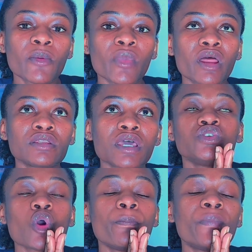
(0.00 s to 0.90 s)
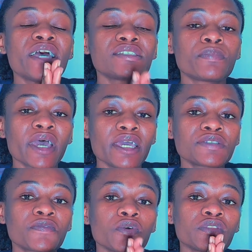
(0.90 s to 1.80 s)
But your best bet
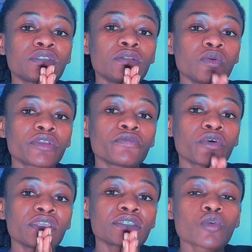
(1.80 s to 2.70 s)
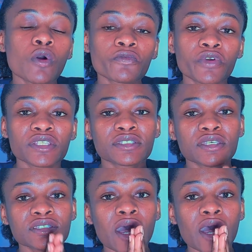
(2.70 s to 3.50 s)
for looking for these conferences,